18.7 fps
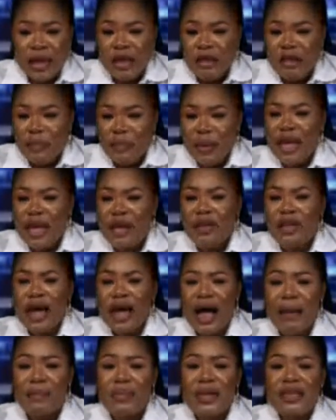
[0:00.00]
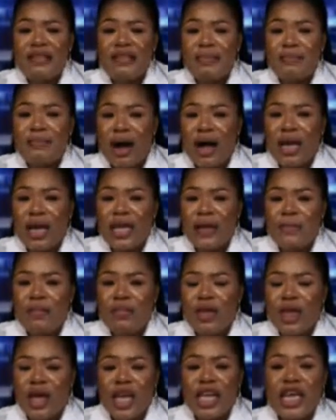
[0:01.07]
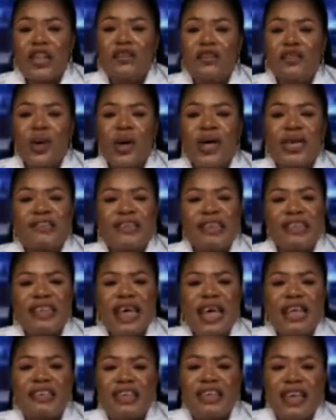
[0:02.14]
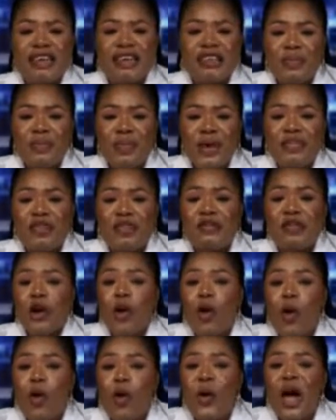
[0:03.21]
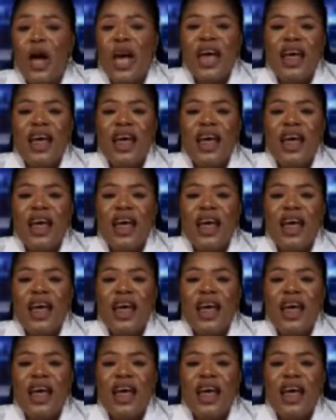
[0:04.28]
Speaking on the happenings in Mali, in his words, he says he expresses the hope